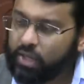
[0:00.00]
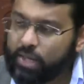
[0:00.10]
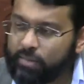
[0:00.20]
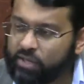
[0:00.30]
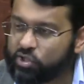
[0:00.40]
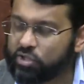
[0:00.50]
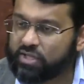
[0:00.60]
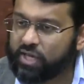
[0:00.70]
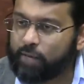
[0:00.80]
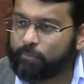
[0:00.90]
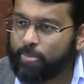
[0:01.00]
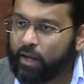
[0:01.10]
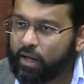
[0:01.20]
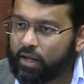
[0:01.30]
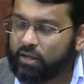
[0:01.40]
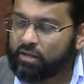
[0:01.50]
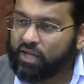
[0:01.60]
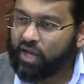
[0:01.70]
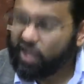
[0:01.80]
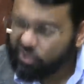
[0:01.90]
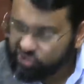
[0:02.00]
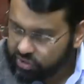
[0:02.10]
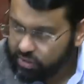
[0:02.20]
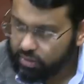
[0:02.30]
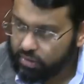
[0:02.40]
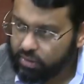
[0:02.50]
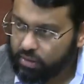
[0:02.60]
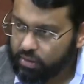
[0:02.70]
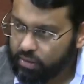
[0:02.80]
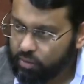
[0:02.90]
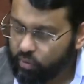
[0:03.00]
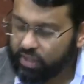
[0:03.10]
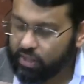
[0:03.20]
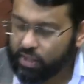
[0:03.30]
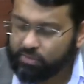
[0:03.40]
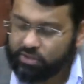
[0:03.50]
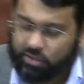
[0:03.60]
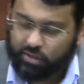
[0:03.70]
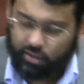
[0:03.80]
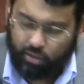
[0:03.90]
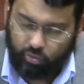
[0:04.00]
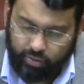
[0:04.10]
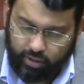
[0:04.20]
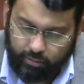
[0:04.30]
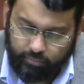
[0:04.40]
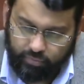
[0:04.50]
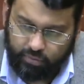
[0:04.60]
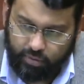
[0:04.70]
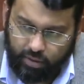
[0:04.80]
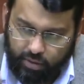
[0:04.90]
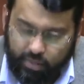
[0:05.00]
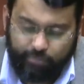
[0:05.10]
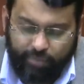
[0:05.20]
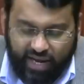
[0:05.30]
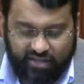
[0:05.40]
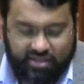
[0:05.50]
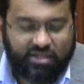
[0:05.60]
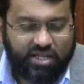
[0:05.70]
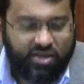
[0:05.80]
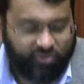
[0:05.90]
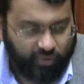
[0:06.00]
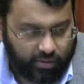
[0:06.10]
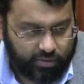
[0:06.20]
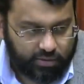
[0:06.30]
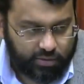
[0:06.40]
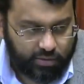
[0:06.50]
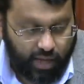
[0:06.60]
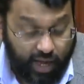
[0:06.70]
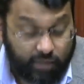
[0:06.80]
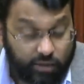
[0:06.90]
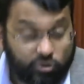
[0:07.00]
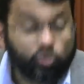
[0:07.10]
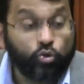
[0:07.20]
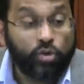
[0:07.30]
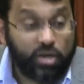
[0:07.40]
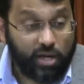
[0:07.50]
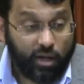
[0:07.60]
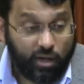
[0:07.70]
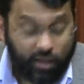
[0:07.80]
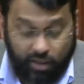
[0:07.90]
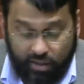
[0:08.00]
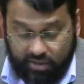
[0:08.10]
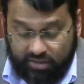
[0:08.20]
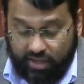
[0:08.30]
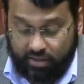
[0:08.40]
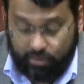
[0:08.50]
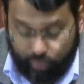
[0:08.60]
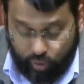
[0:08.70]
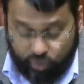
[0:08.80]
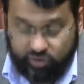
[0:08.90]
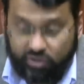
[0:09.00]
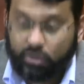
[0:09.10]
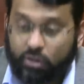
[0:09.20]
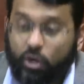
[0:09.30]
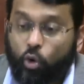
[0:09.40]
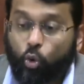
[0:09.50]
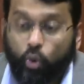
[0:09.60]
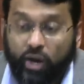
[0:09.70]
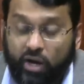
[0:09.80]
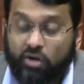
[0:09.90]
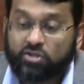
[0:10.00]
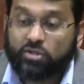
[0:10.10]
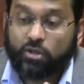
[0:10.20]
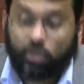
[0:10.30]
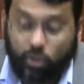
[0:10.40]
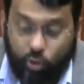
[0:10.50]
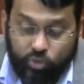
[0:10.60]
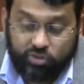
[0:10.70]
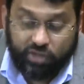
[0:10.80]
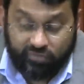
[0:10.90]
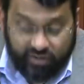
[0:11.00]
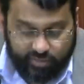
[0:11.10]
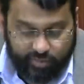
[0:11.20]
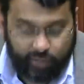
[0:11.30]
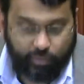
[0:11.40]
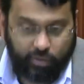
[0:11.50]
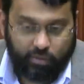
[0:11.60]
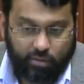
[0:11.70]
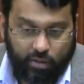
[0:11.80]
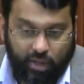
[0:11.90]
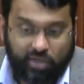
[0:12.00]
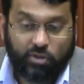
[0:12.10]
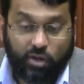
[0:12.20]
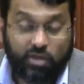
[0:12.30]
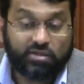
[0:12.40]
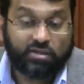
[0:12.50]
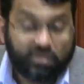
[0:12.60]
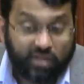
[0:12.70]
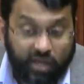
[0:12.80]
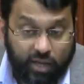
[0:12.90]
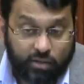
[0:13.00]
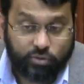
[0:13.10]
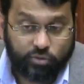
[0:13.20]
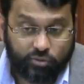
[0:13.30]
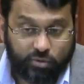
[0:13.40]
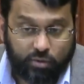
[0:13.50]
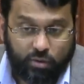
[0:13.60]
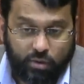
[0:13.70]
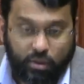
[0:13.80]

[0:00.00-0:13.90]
He mentions that the asl, when it comes to the clothing, the base default and the sunnah is that the person wears the clothes of his people as long as it is halal to do so.